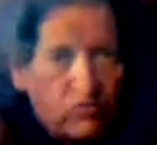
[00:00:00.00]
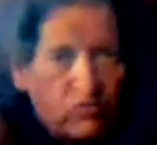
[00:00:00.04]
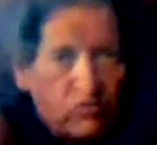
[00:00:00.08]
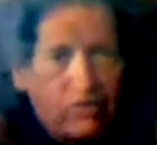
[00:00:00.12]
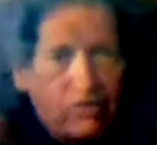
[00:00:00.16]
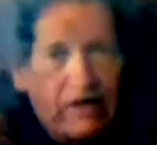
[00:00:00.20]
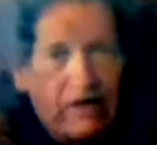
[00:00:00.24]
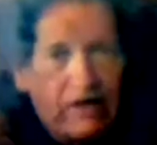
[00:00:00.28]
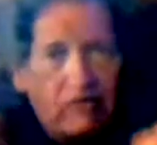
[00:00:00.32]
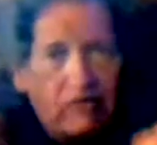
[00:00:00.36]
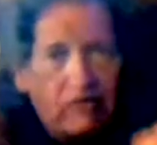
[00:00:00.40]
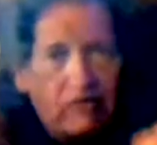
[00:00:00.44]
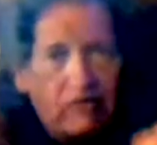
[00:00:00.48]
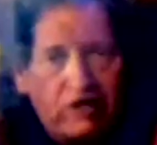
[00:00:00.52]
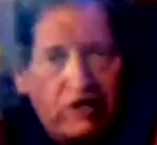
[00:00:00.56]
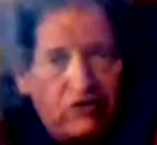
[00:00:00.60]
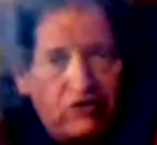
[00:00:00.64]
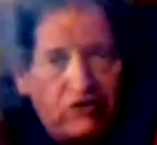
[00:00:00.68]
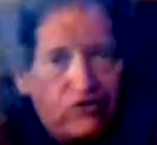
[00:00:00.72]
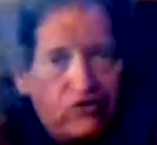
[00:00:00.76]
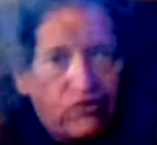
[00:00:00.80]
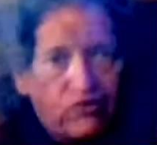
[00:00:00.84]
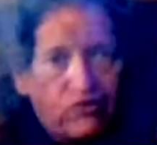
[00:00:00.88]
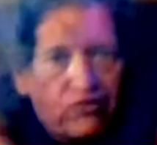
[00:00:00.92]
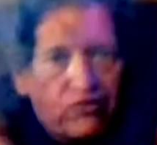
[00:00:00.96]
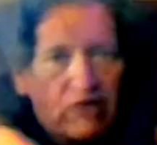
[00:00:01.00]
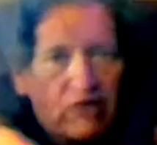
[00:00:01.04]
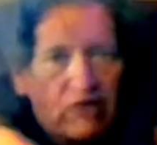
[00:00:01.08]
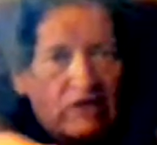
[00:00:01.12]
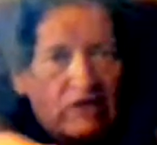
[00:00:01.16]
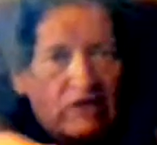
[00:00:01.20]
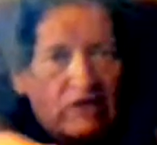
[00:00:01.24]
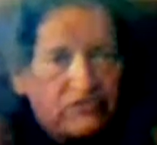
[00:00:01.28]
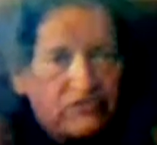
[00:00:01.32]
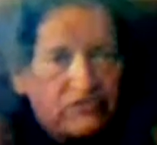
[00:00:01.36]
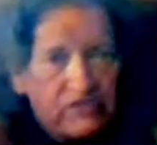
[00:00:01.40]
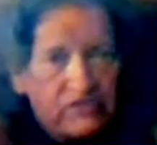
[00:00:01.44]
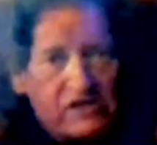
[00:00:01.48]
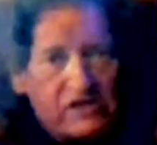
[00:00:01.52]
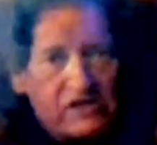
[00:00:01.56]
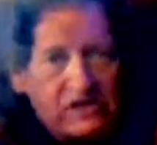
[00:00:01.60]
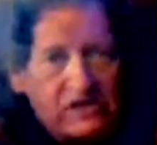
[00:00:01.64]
without changing your thrust. See,